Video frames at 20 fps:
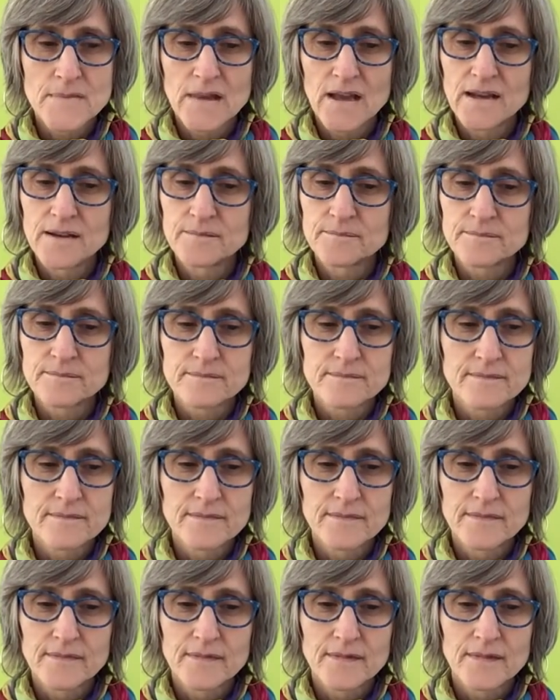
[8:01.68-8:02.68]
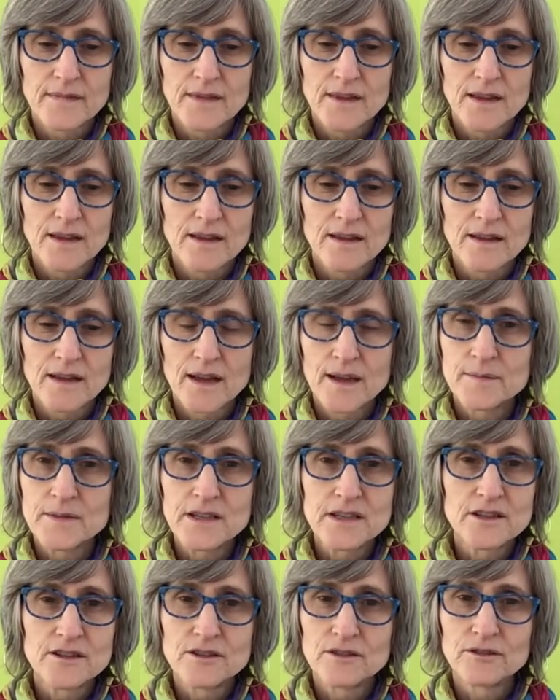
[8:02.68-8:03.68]
And I
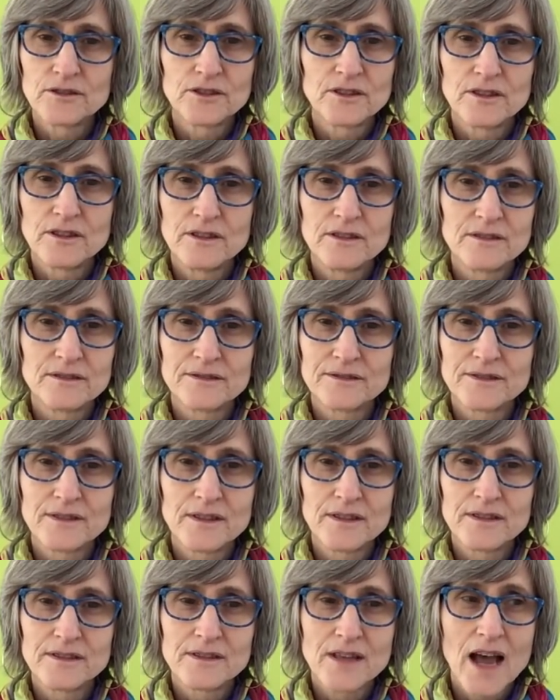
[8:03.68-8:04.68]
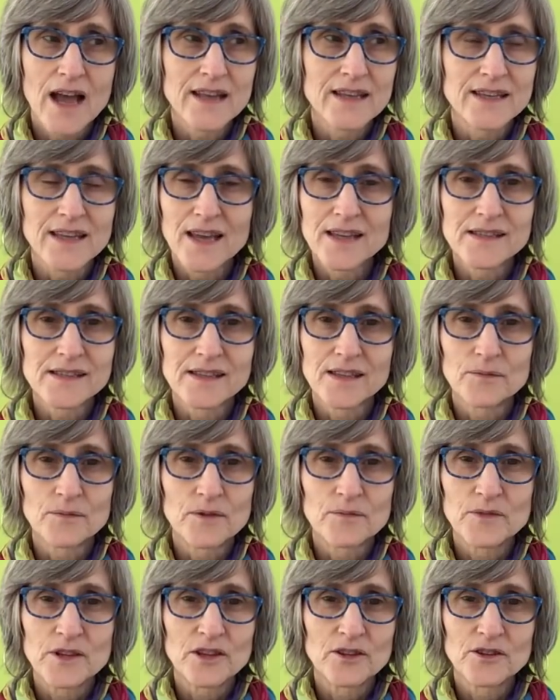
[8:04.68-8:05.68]
mean, you know, I guess that
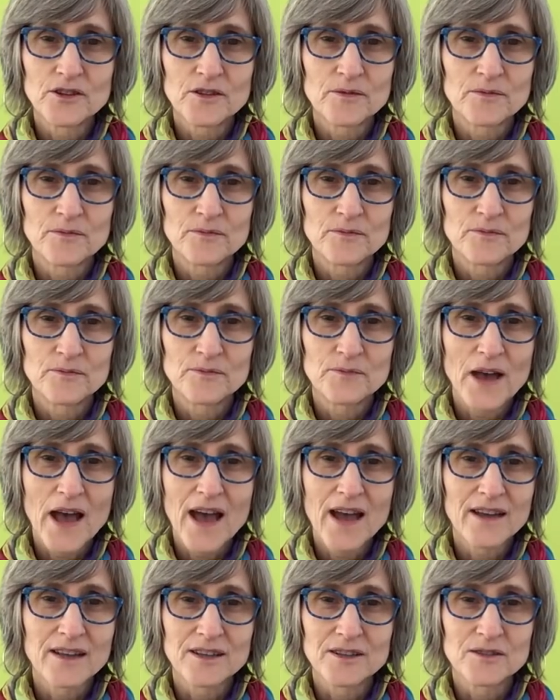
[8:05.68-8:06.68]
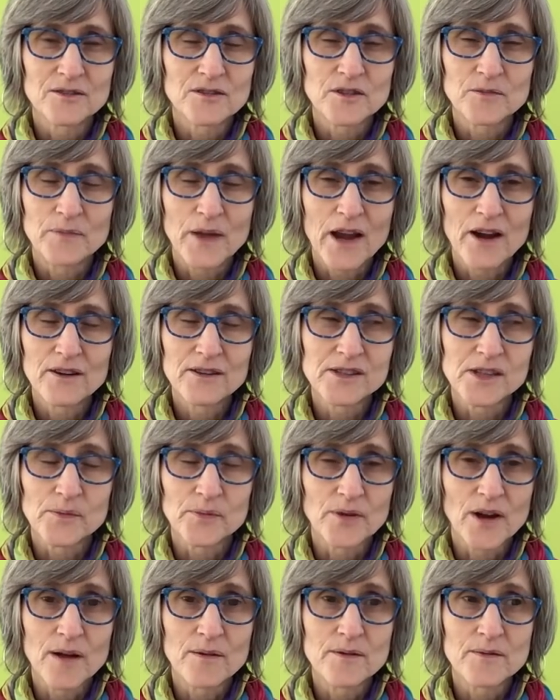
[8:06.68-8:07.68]
when we look back, you know, the parents are
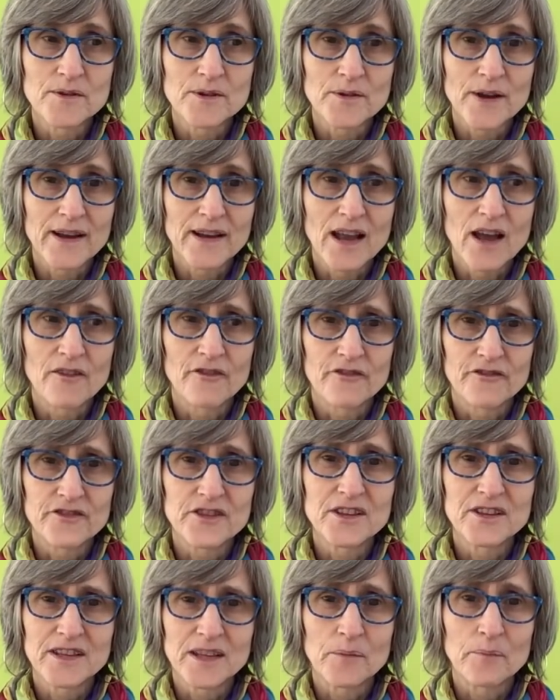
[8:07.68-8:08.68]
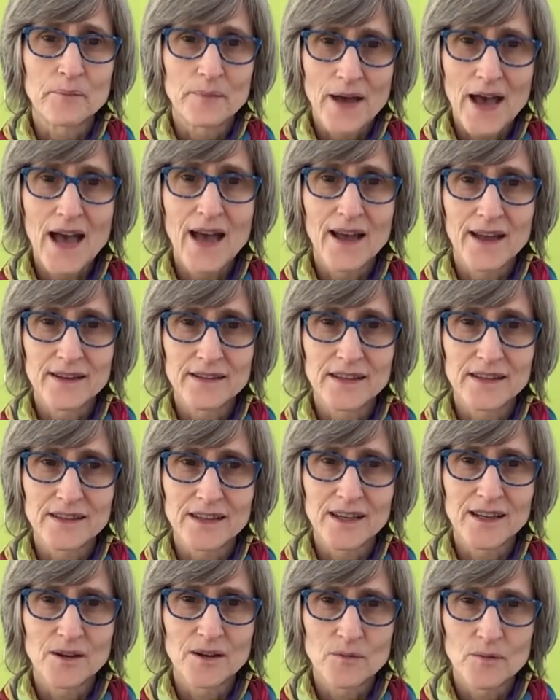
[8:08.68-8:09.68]
probably right now feeling bad that
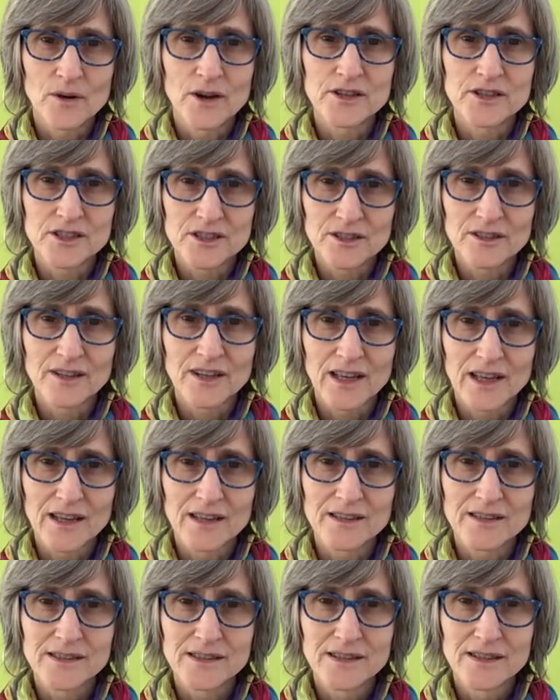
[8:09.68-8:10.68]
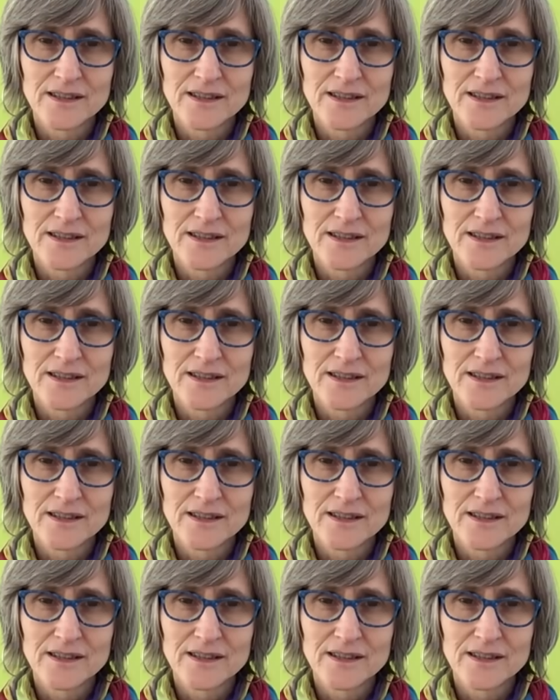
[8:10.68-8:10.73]
they didn't watch their kids.